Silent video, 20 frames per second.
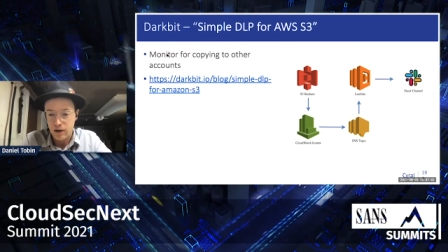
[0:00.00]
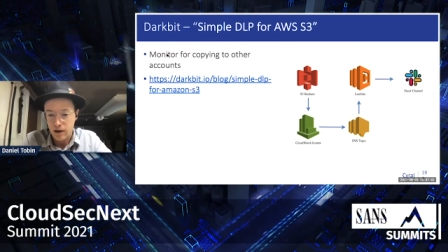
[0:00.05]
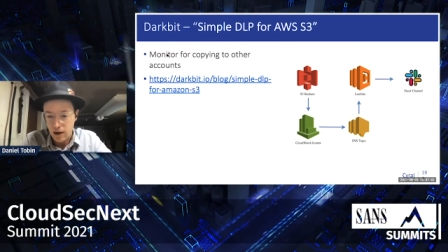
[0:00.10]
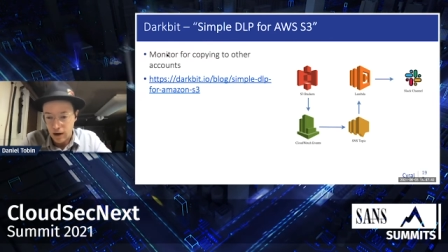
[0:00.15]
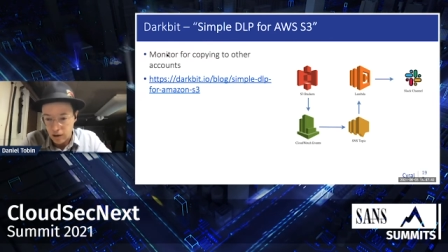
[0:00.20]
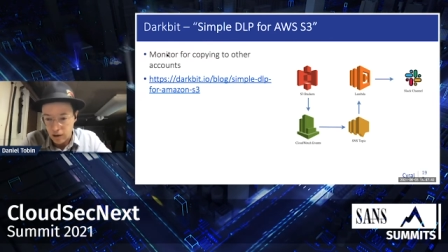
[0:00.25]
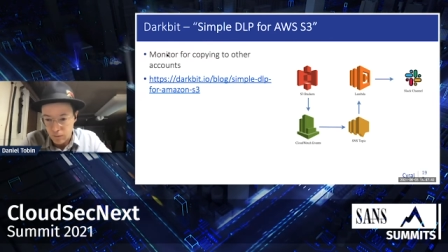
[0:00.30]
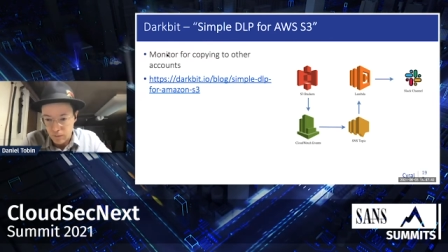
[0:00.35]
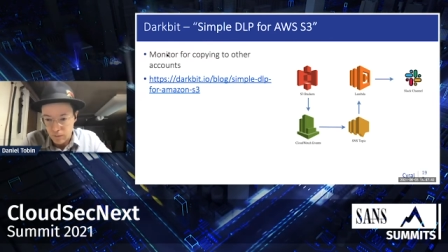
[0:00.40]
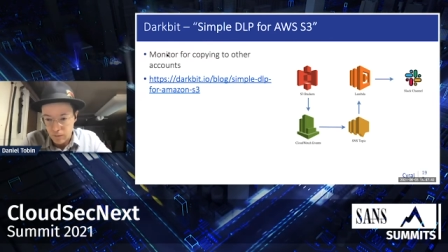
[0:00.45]
how
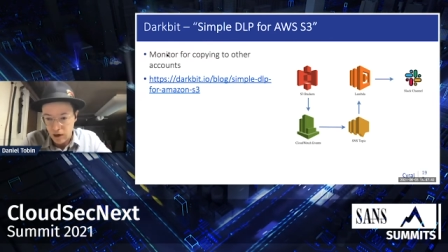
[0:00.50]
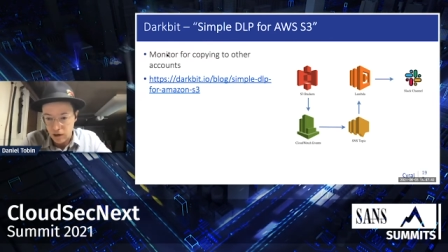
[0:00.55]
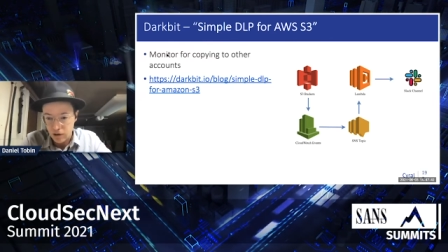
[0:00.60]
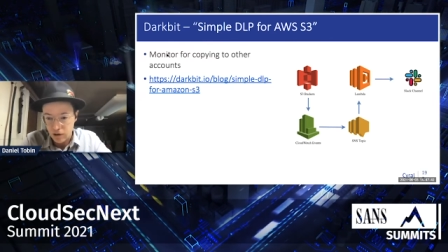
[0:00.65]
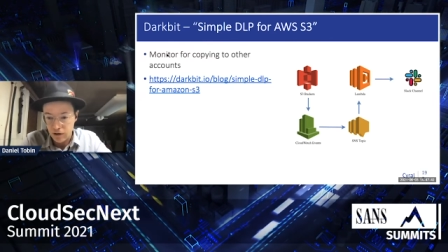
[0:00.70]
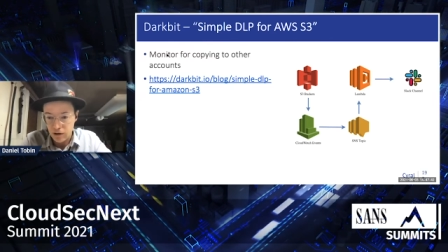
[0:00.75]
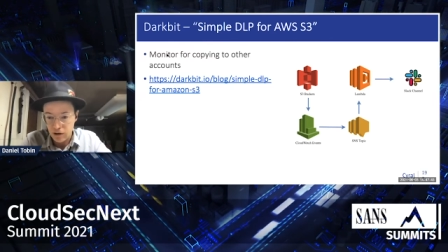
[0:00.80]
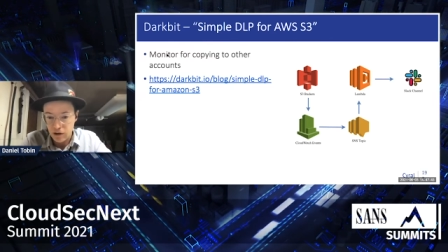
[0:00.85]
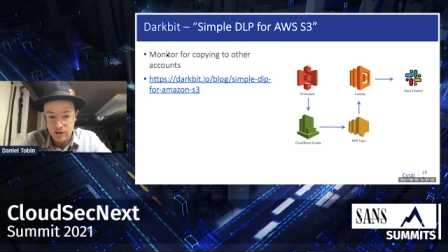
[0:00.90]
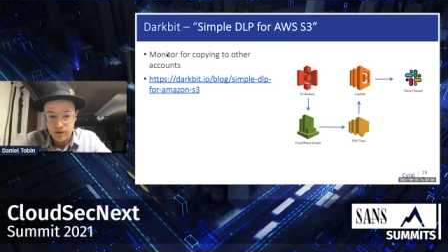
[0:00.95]
to monitor
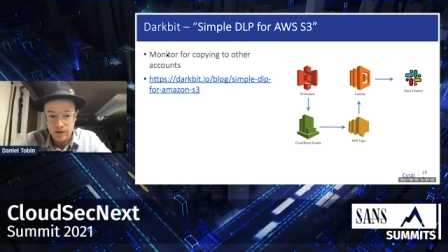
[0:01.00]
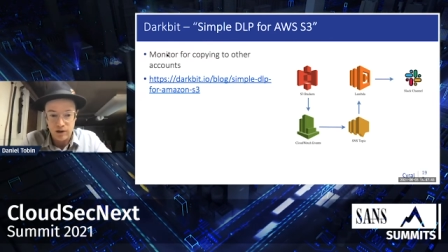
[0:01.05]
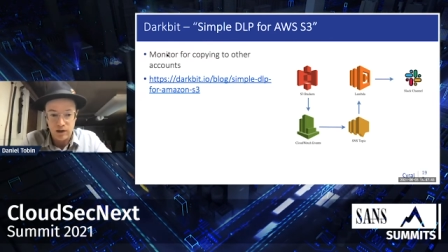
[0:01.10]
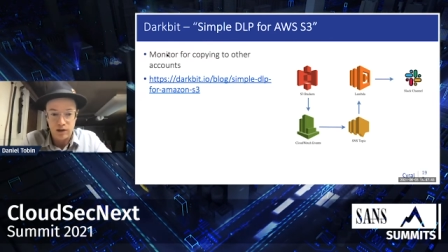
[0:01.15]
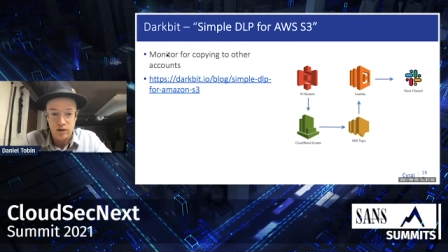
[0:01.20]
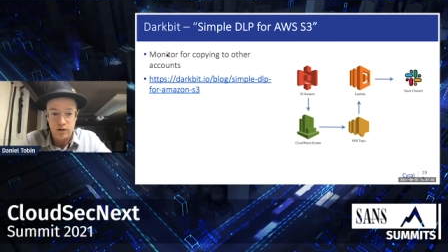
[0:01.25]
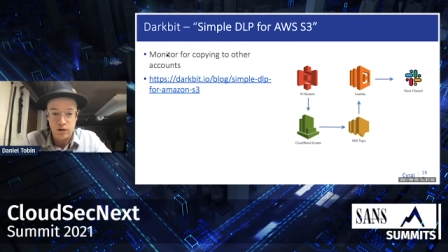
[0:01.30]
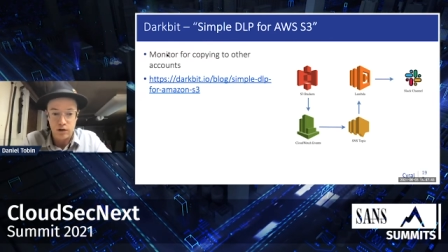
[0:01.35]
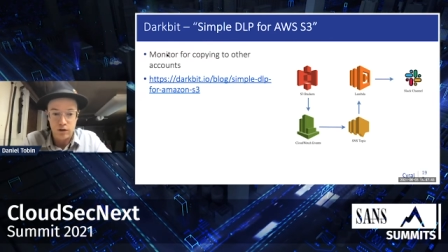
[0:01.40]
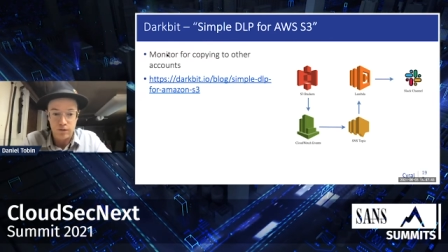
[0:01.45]
this and
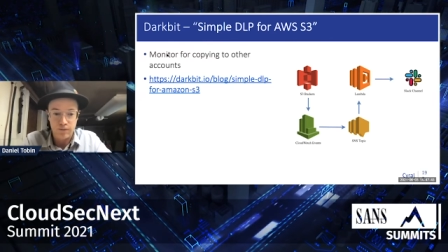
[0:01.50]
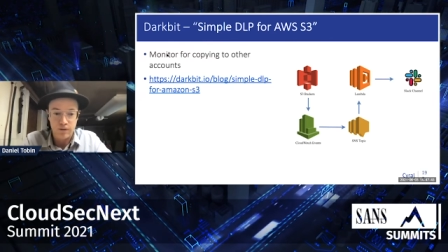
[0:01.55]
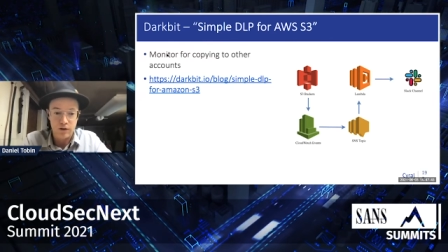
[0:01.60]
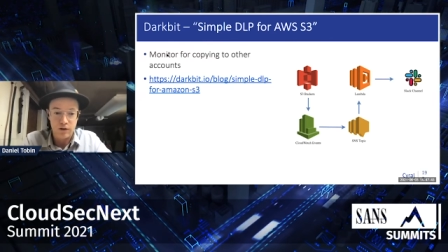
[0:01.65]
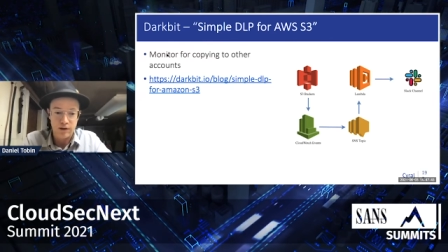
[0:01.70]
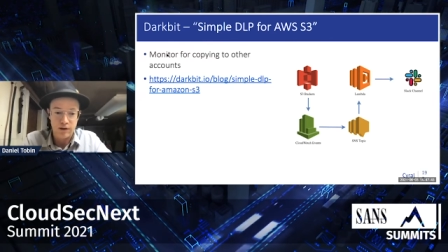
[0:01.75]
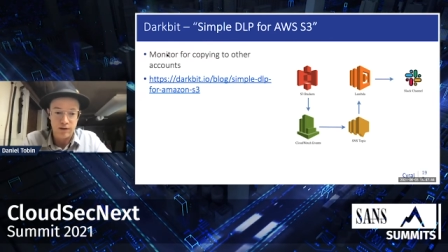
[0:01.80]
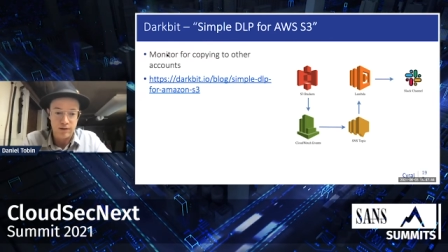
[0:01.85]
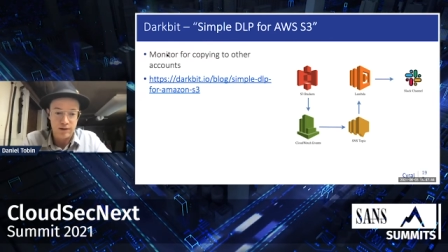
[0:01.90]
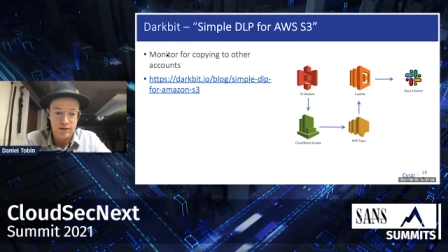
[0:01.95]
alert for
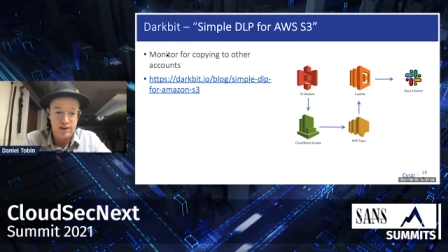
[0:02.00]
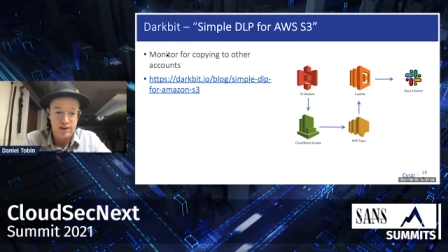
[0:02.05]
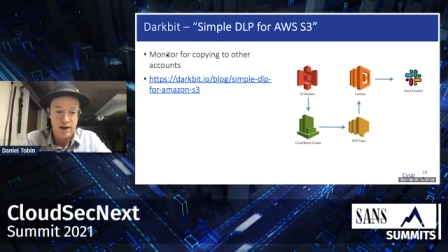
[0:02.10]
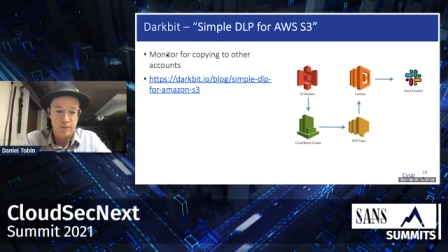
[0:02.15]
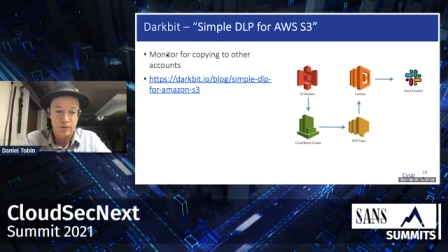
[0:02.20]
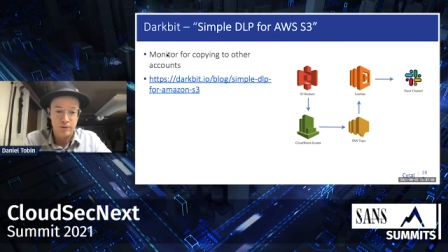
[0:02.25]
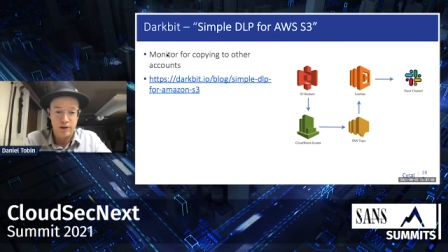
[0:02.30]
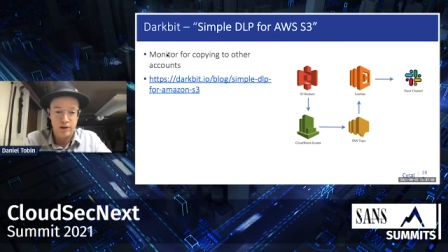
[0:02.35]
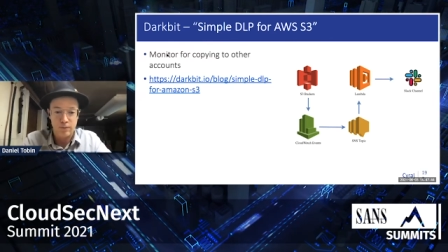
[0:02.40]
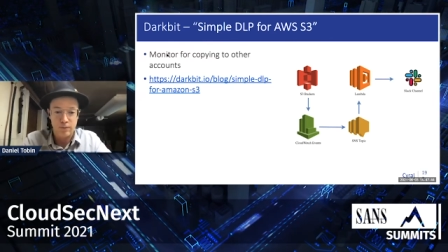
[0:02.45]
these
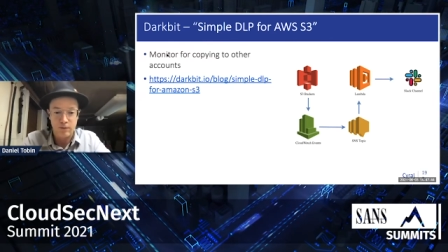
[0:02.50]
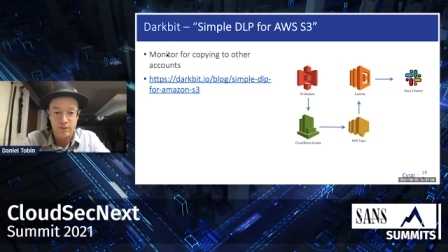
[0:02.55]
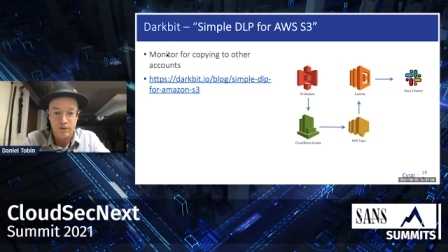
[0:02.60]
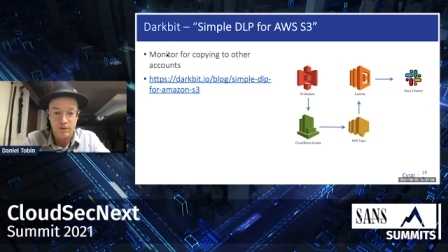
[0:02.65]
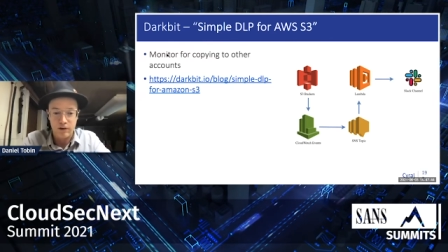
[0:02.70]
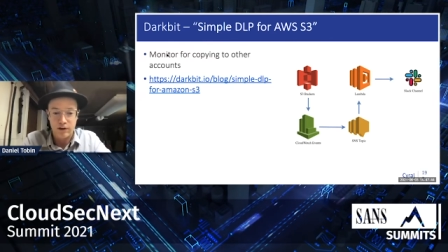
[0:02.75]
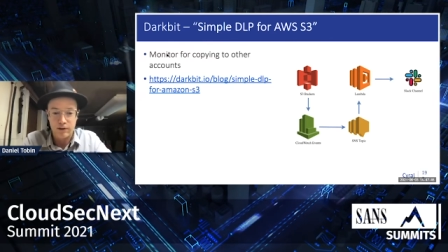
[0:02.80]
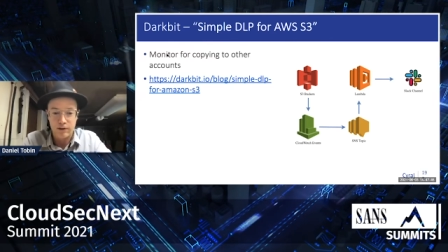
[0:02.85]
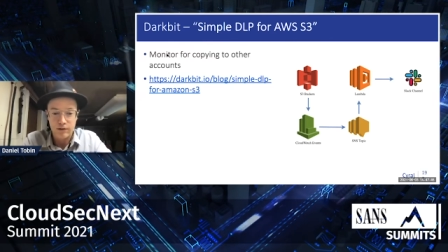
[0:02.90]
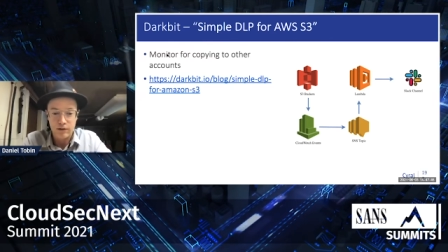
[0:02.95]
exact type
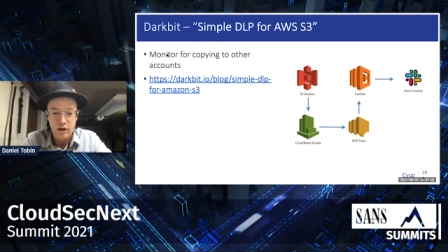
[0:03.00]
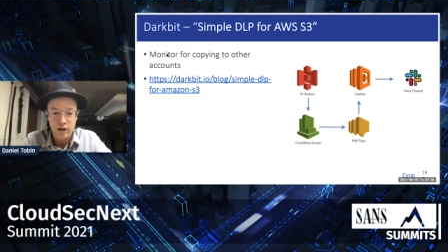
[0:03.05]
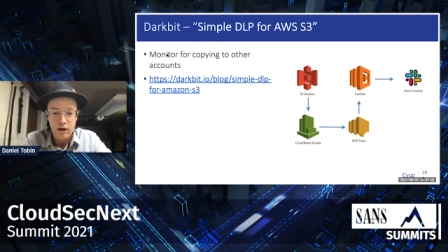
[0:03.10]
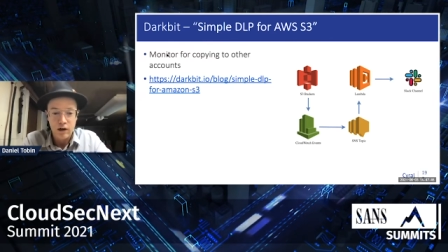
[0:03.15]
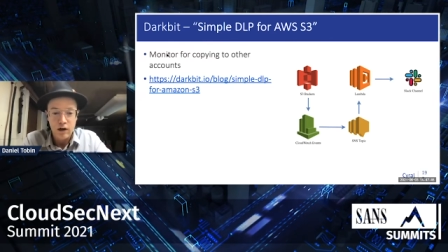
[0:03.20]
events.